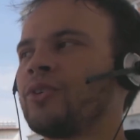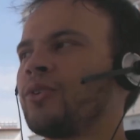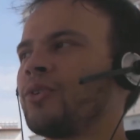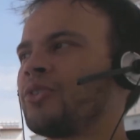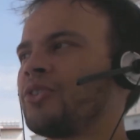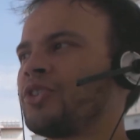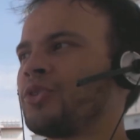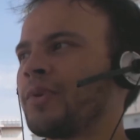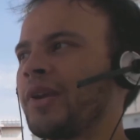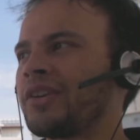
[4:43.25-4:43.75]

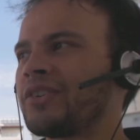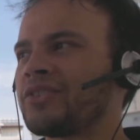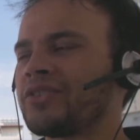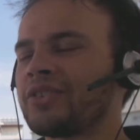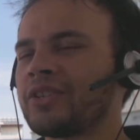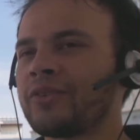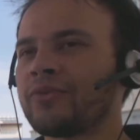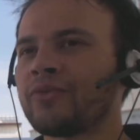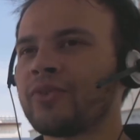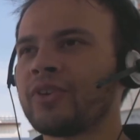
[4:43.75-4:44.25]
all the
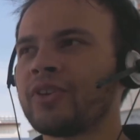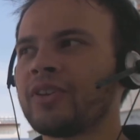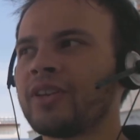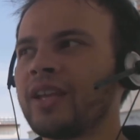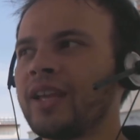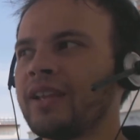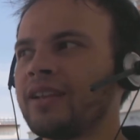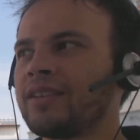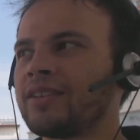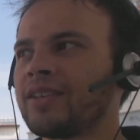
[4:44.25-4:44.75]
situations are
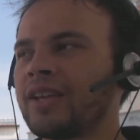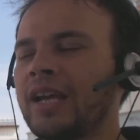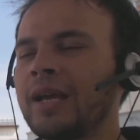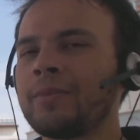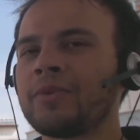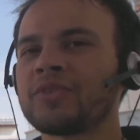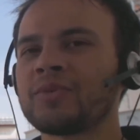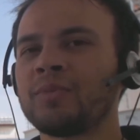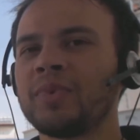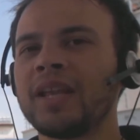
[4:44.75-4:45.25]
different, and
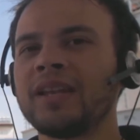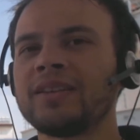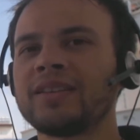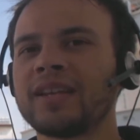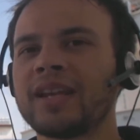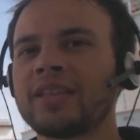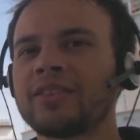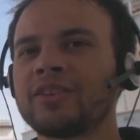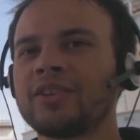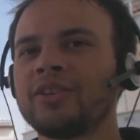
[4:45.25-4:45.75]
time doesn't blend
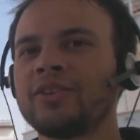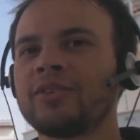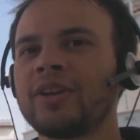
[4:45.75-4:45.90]
together.